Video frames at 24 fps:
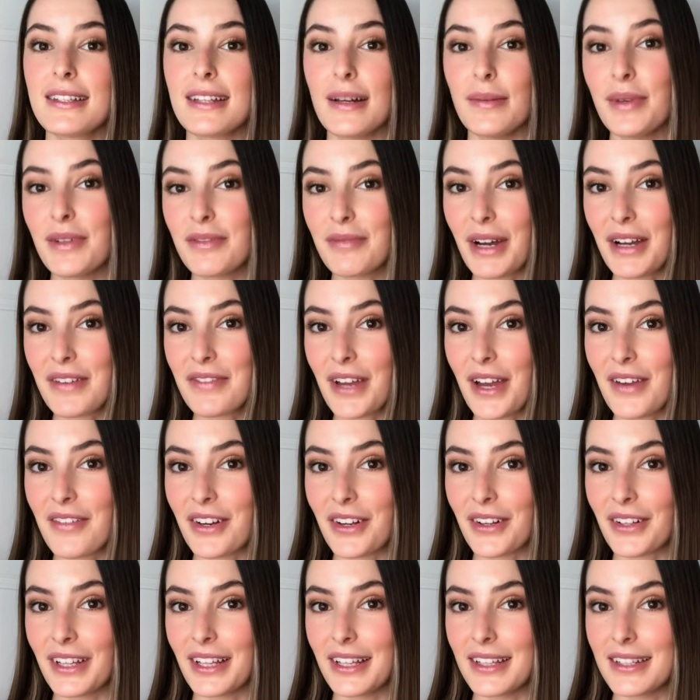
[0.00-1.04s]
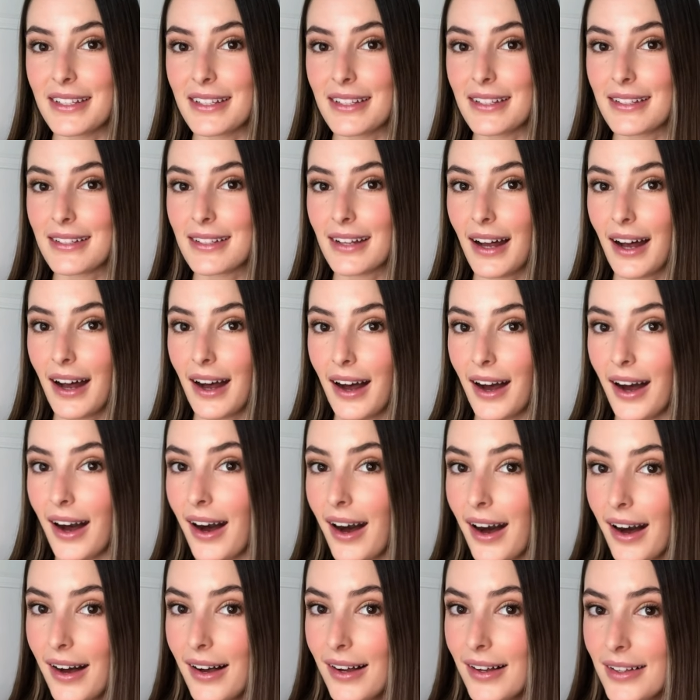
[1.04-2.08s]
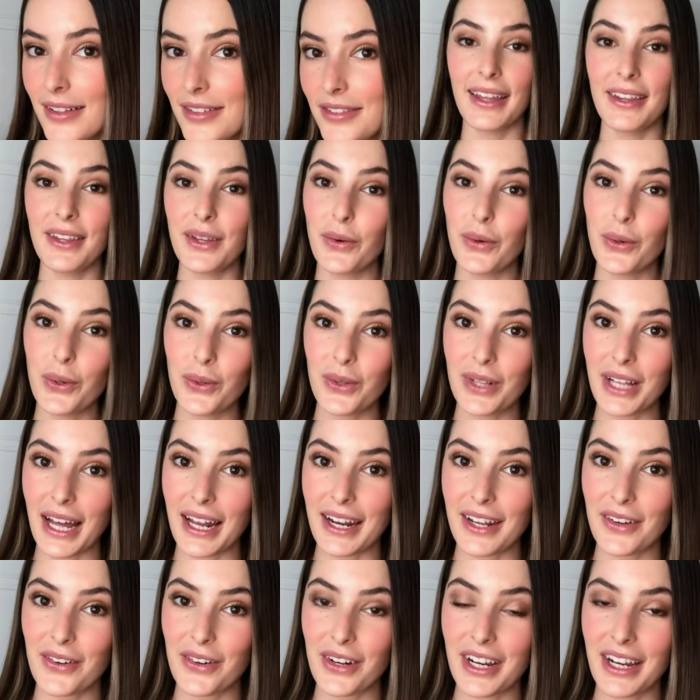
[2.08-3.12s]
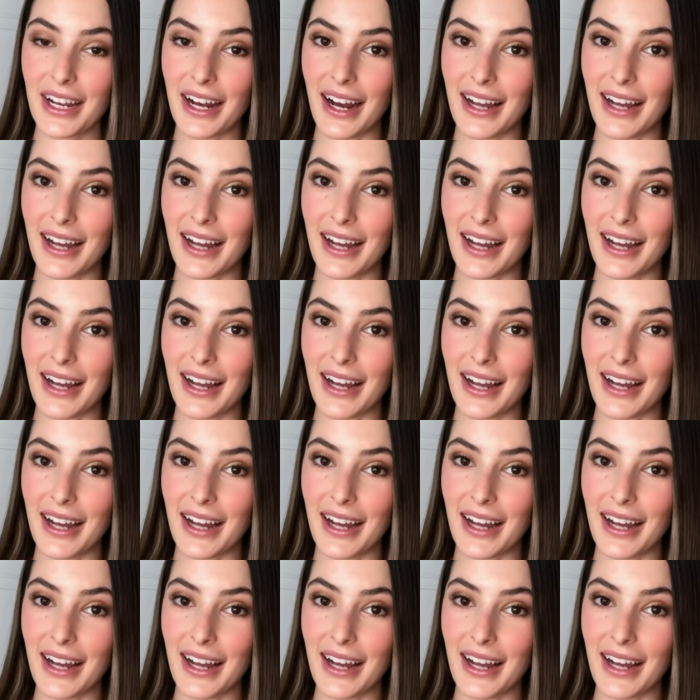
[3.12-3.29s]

Some of my favorite cleansers are, in the oil category,